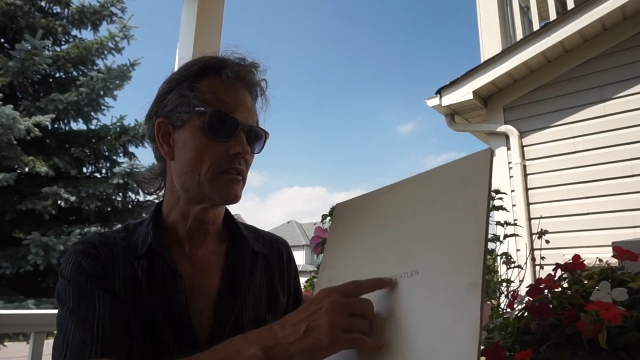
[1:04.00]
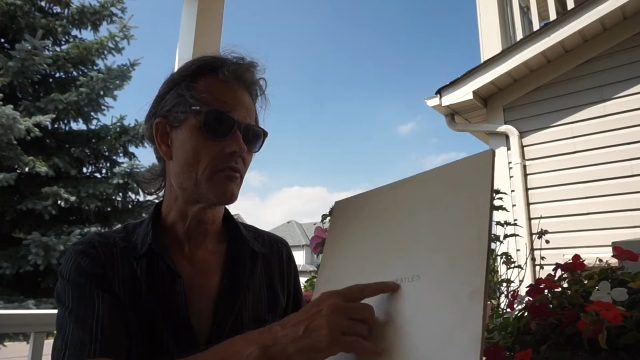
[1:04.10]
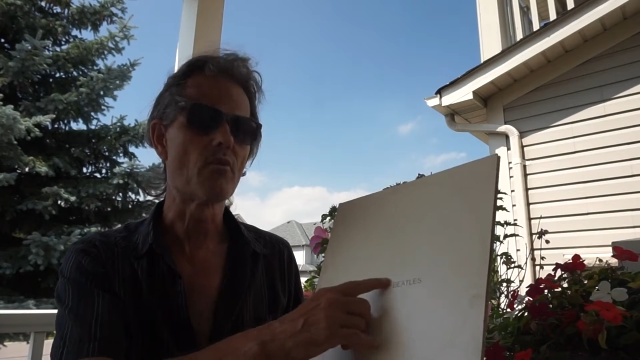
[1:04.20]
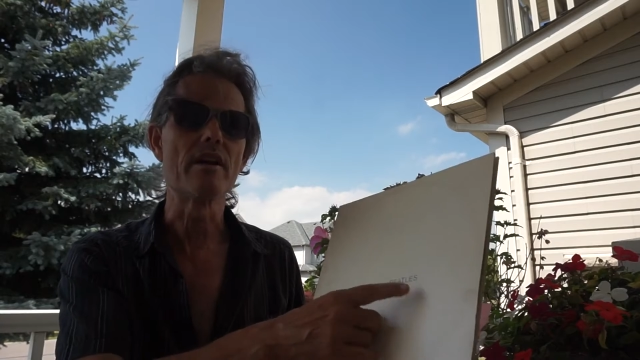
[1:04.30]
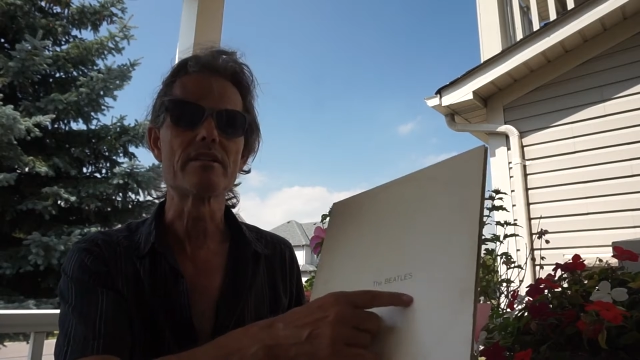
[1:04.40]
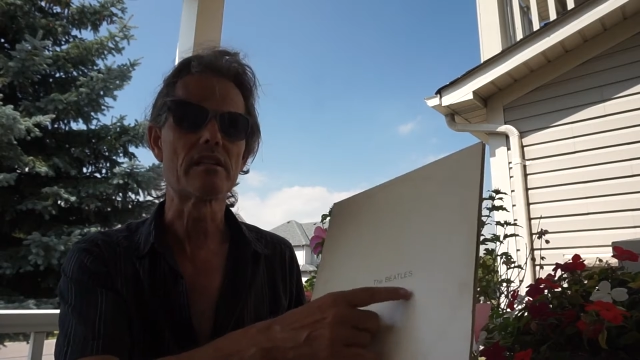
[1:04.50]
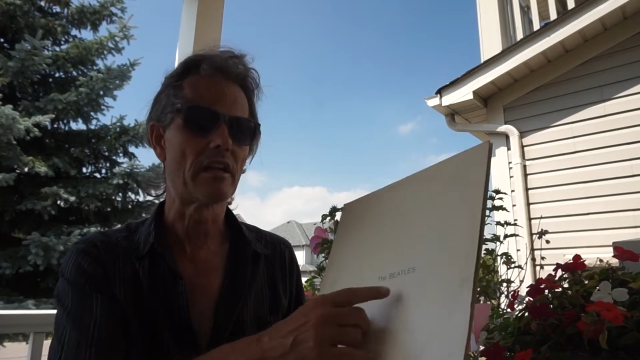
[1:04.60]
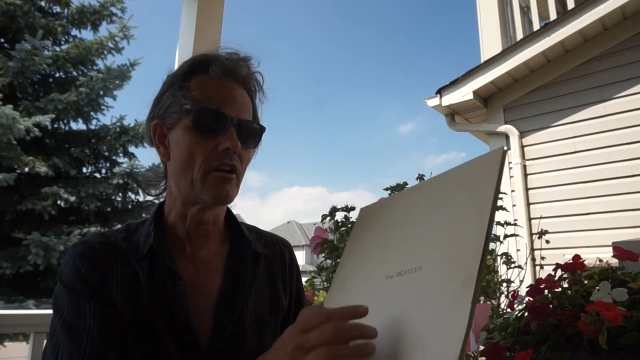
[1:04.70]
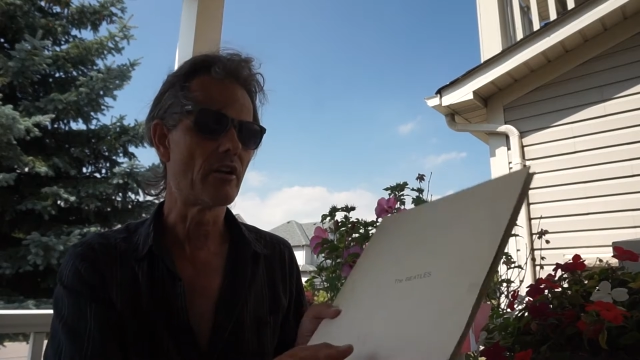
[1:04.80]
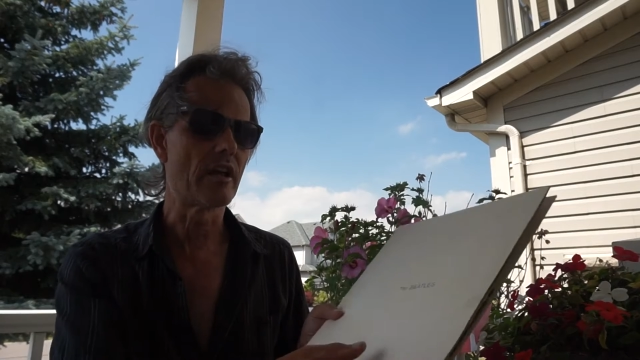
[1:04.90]
raised
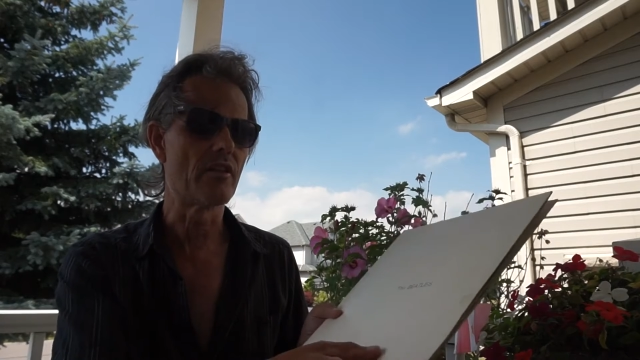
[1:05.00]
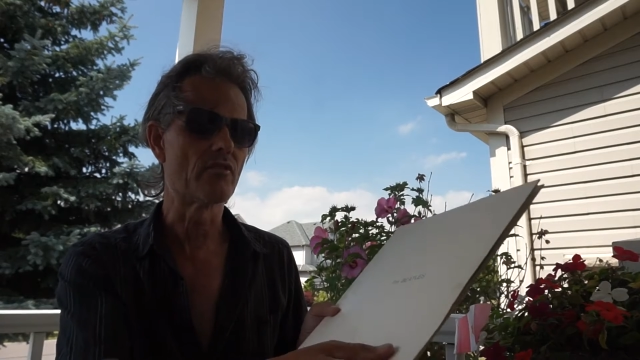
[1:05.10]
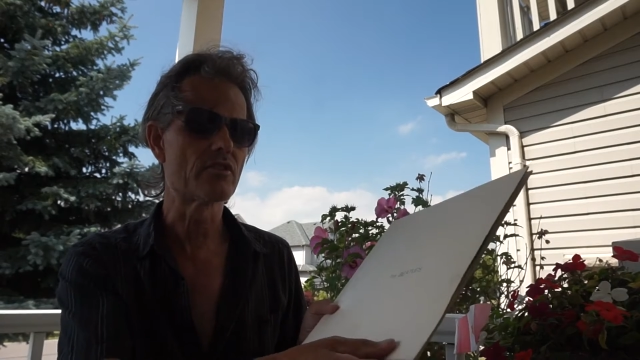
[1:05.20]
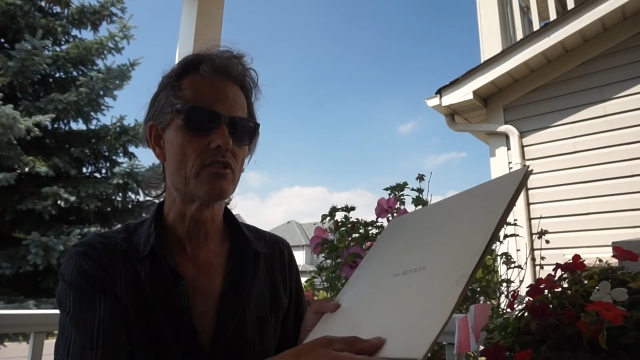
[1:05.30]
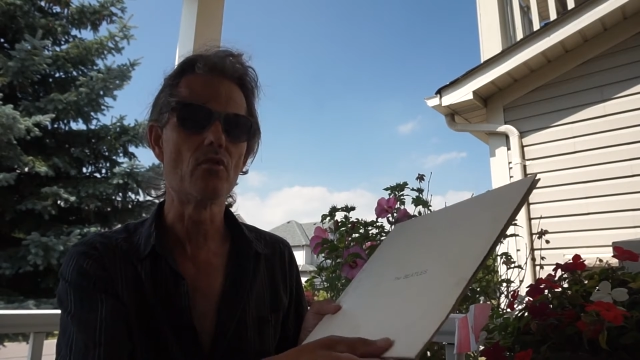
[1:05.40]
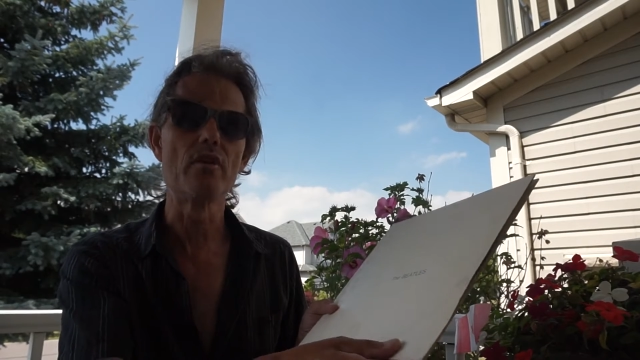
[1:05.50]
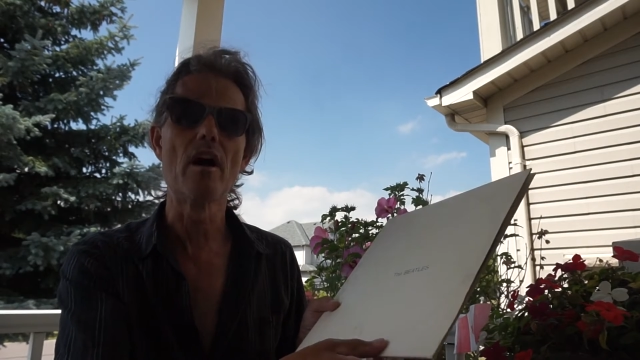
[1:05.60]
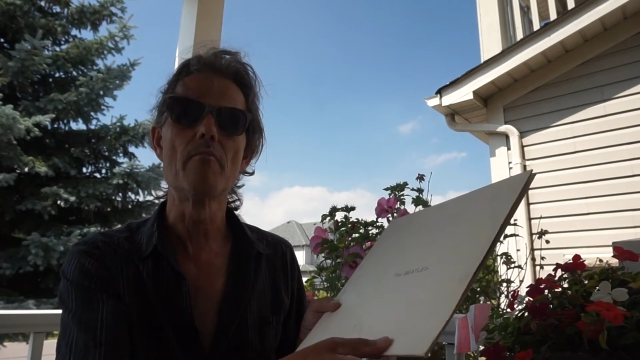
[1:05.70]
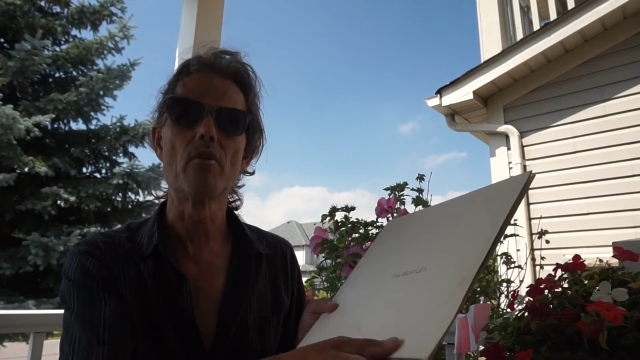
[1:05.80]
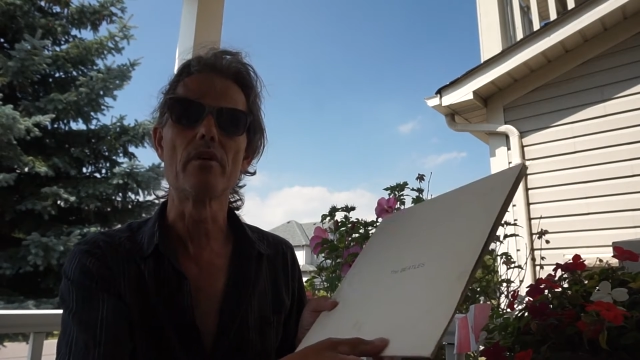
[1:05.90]
lettering and there's no
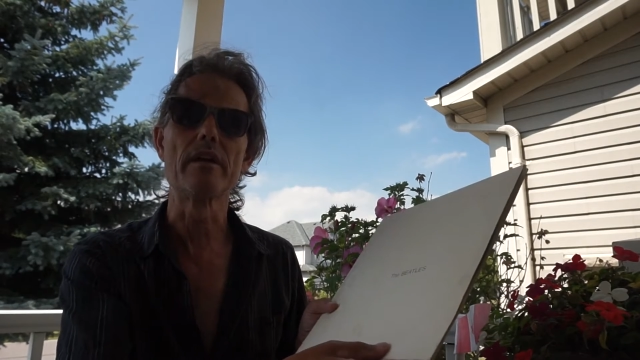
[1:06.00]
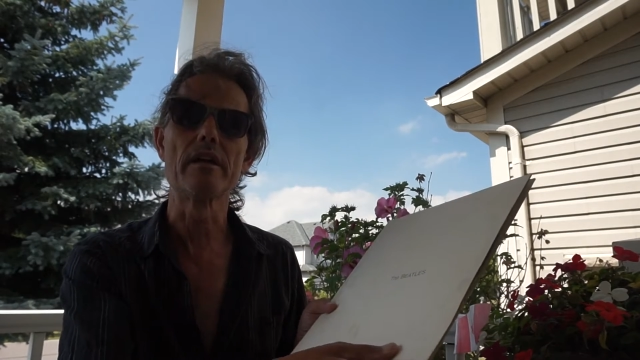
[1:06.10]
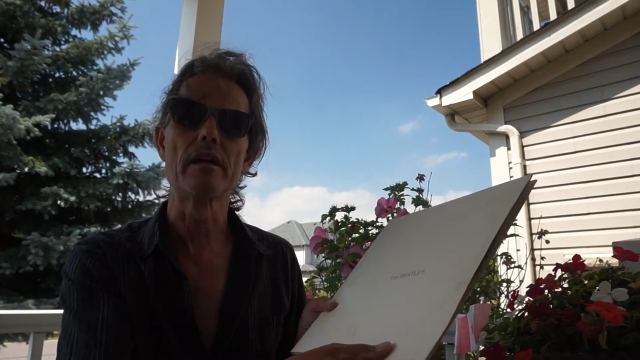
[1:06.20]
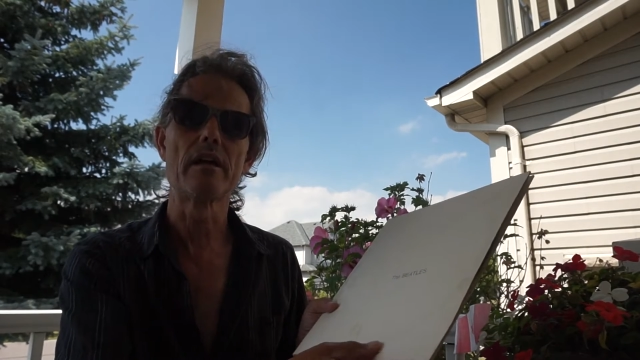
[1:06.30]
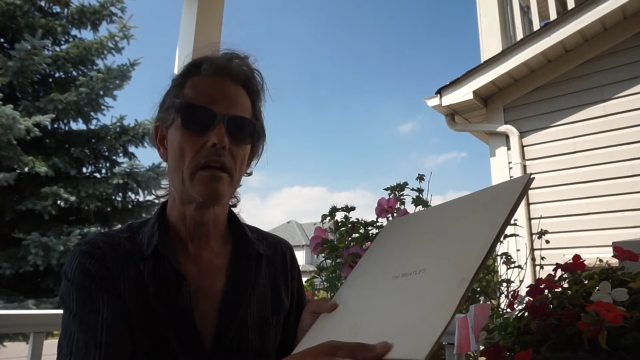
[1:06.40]
numbering